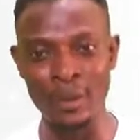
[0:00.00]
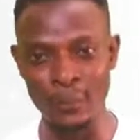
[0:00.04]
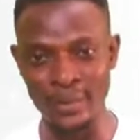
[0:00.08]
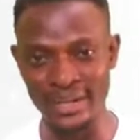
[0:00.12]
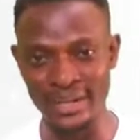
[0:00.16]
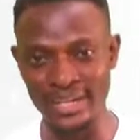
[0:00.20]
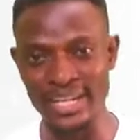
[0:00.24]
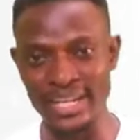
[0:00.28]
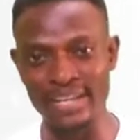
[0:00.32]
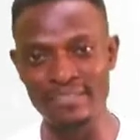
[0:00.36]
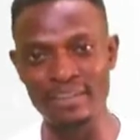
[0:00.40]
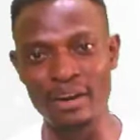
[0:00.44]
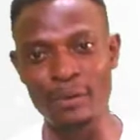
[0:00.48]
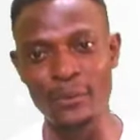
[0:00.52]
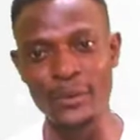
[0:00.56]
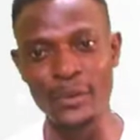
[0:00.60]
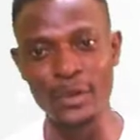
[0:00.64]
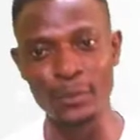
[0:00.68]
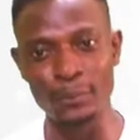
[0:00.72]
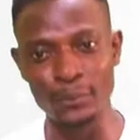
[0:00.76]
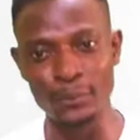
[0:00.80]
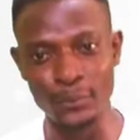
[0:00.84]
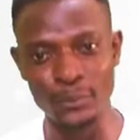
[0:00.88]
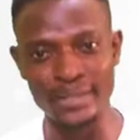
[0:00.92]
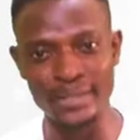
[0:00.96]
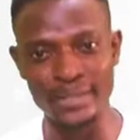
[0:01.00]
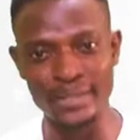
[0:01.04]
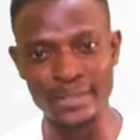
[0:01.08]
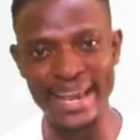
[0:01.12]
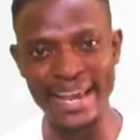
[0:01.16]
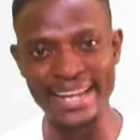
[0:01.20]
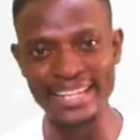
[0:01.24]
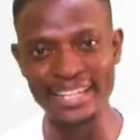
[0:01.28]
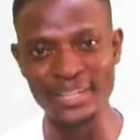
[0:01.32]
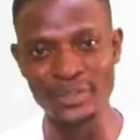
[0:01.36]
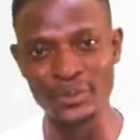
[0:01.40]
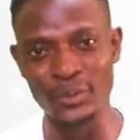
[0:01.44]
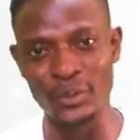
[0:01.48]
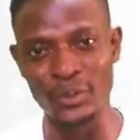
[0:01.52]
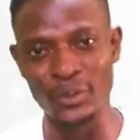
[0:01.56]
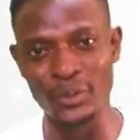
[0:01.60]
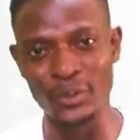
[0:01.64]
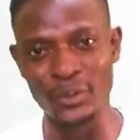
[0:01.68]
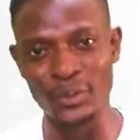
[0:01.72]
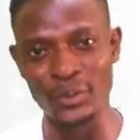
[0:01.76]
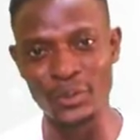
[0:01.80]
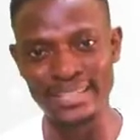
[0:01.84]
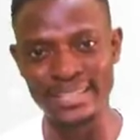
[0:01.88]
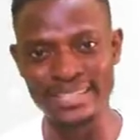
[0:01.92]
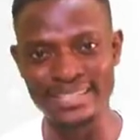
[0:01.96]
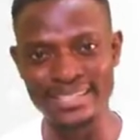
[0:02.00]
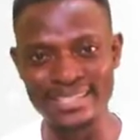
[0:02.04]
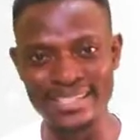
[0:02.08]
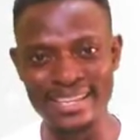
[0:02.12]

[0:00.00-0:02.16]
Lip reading: whenever we upload any new content.